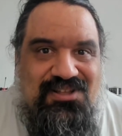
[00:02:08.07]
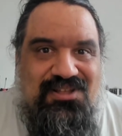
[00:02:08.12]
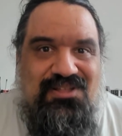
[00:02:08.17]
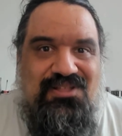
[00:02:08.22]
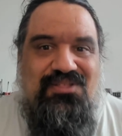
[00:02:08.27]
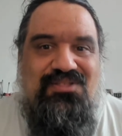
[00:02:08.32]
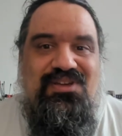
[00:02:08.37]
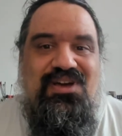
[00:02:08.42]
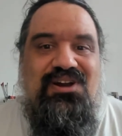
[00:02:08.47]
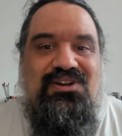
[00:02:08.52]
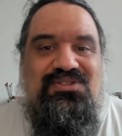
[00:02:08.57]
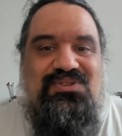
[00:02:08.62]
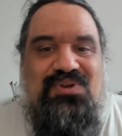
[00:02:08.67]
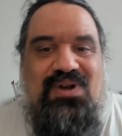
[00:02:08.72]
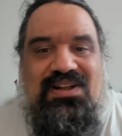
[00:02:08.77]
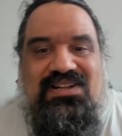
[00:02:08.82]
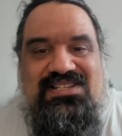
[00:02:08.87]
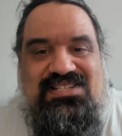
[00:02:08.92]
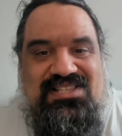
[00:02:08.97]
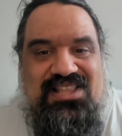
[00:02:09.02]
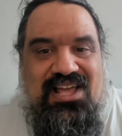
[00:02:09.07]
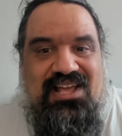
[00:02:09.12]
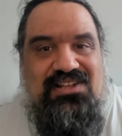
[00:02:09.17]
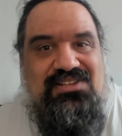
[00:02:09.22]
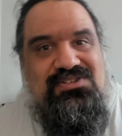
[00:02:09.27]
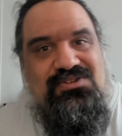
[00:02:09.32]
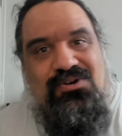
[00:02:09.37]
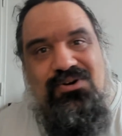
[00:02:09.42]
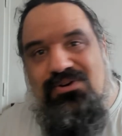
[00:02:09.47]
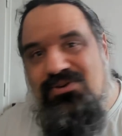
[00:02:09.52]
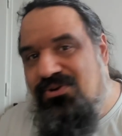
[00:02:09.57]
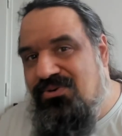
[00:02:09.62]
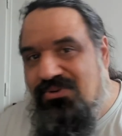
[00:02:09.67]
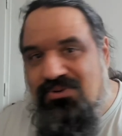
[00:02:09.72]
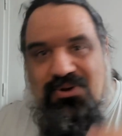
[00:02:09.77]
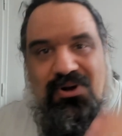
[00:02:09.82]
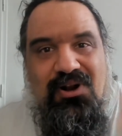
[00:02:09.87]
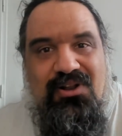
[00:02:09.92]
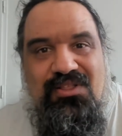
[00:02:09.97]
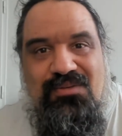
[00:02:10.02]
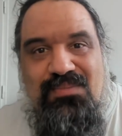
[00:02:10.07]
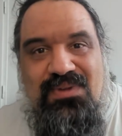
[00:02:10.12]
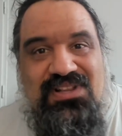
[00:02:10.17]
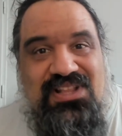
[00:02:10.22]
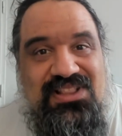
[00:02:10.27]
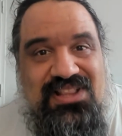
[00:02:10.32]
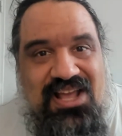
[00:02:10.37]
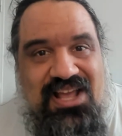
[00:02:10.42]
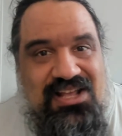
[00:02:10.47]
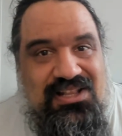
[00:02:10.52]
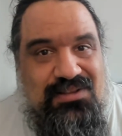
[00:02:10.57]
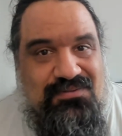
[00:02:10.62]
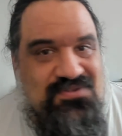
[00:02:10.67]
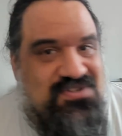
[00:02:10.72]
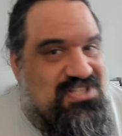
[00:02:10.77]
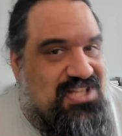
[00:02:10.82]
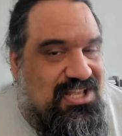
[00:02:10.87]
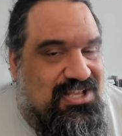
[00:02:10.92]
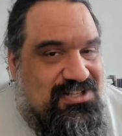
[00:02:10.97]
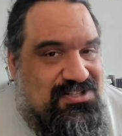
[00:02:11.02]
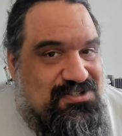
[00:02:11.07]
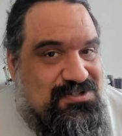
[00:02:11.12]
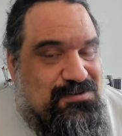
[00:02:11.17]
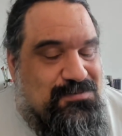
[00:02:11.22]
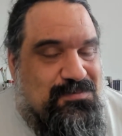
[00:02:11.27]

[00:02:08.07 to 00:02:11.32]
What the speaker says: They are trance states, or you could call them meditative states.